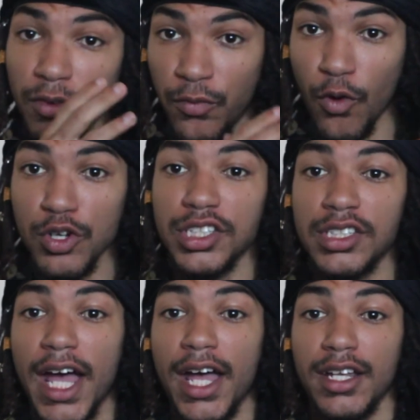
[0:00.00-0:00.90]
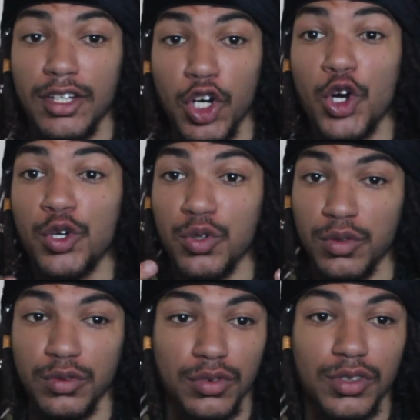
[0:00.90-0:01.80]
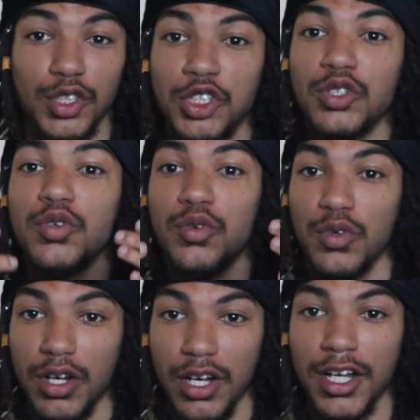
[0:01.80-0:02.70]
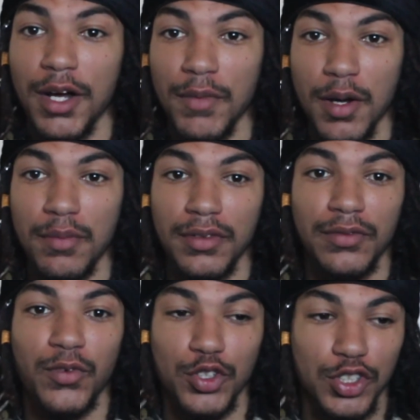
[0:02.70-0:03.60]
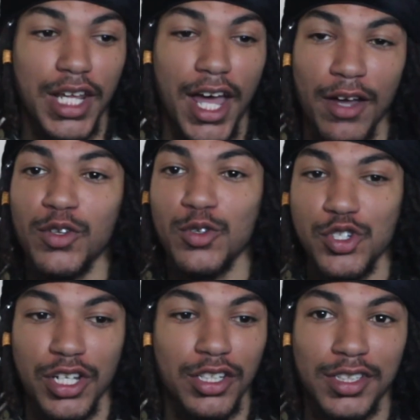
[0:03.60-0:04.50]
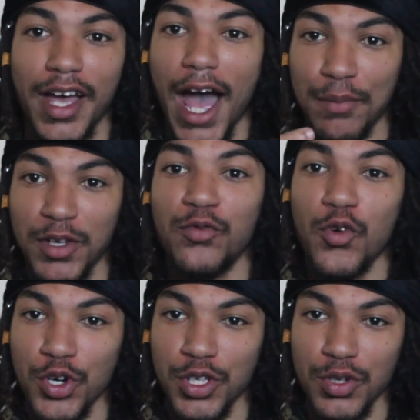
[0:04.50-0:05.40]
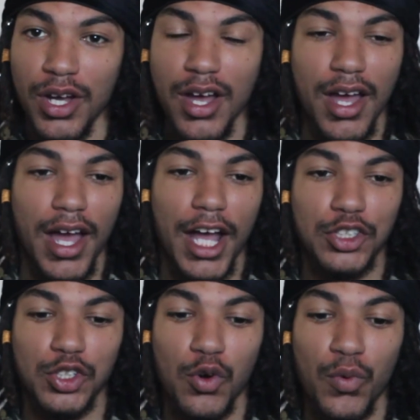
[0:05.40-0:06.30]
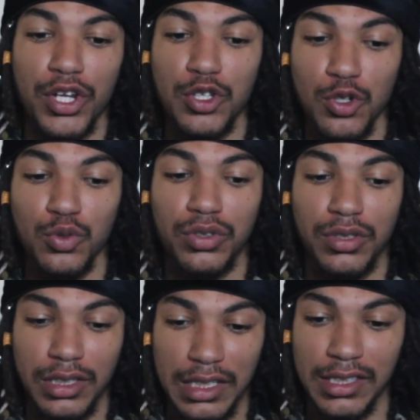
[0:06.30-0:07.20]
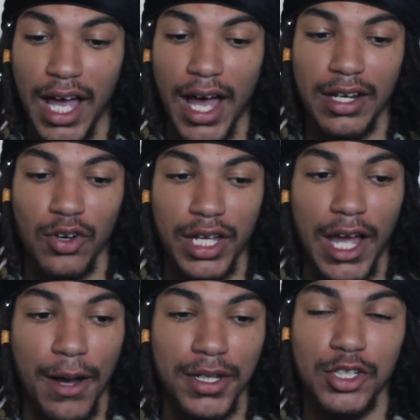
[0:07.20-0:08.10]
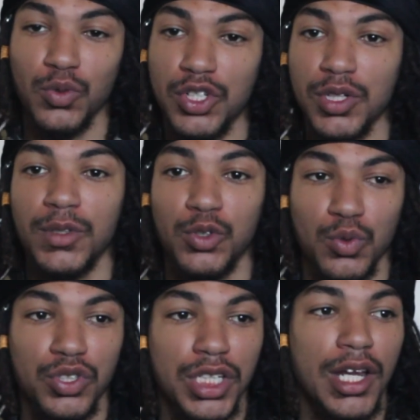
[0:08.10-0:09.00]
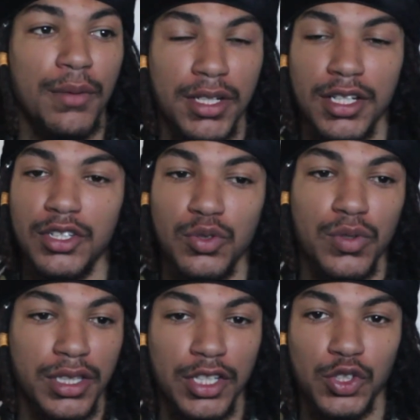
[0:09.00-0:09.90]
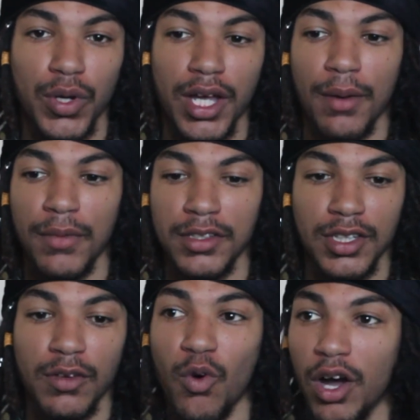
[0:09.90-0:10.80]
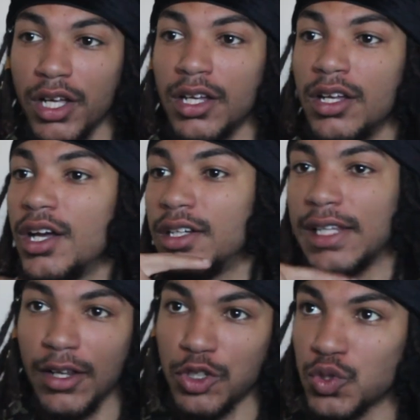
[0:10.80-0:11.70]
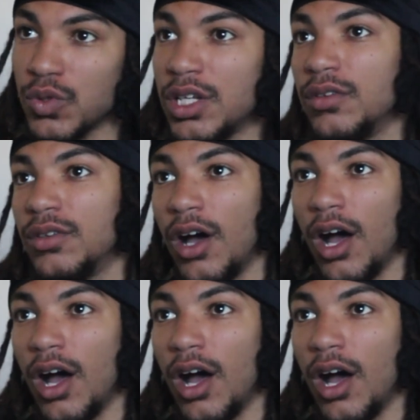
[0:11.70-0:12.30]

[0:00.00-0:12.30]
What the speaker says: forces that hurdle to come up, forces that evolution to happen for you. And so when you decide, okay, I'm going to switch up this routine, I'm going to do it this way, instead of walking down the street